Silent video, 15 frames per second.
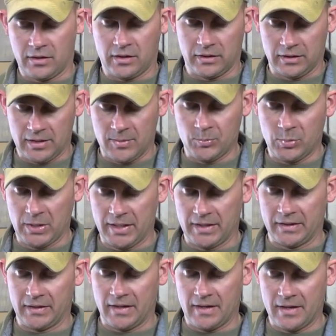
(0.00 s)
clump at
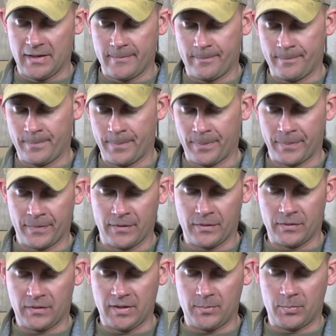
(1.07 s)
a time,
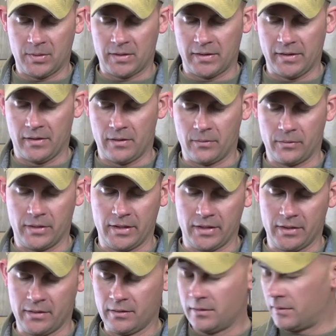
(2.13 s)
you're typically all
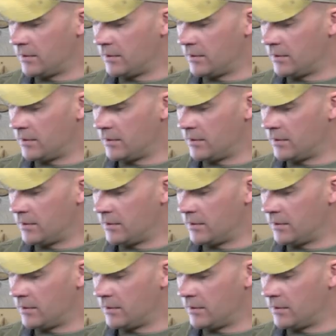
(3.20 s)
right.